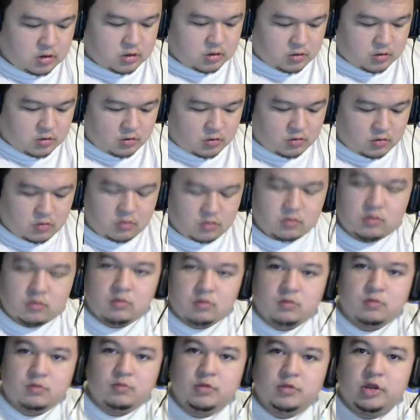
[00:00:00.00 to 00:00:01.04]
Cool.
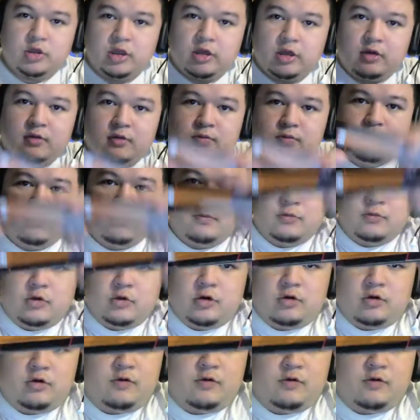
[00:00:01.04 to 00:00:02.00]
But yeah, I don't know if you